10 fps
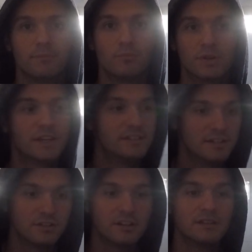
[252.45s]
what they
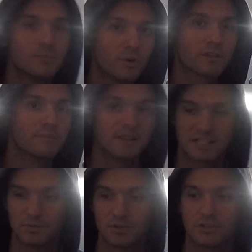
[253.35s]
did good in the motor, they
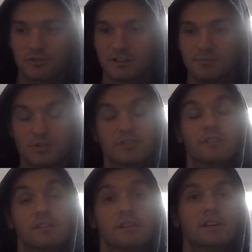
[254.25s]
messed up with the
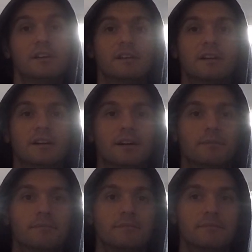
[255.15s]
transmission.
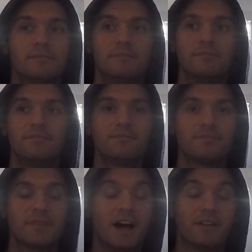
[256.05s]
I
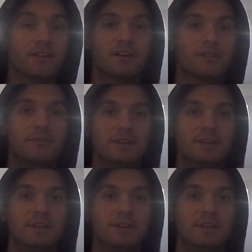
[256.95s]
don't know.